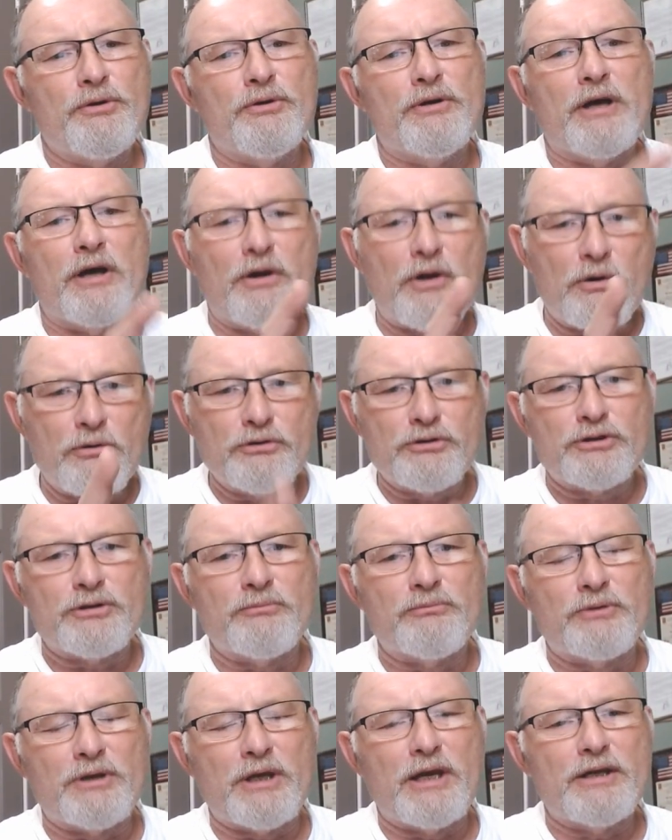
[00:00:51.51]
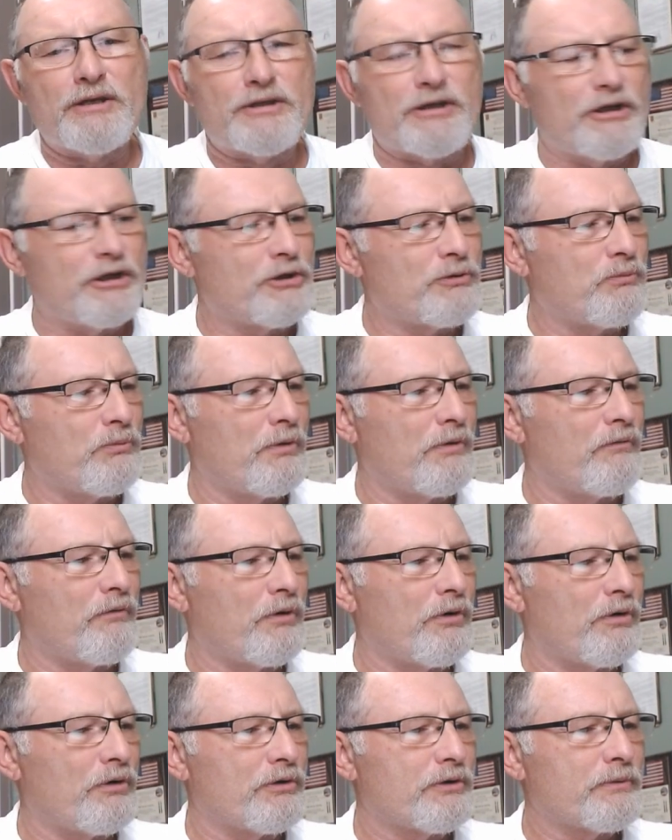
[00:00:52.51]
Now notice some things in this one
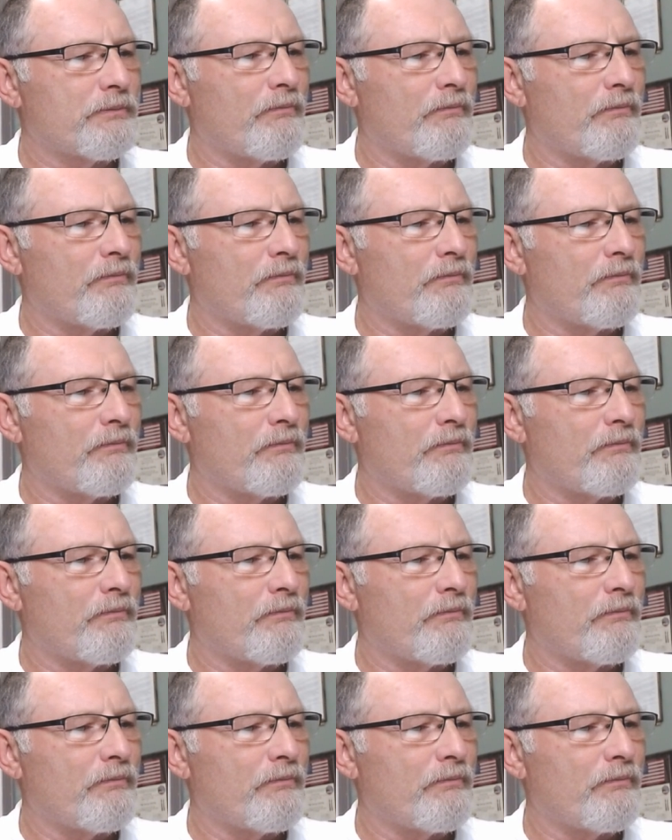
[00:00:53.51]
verse.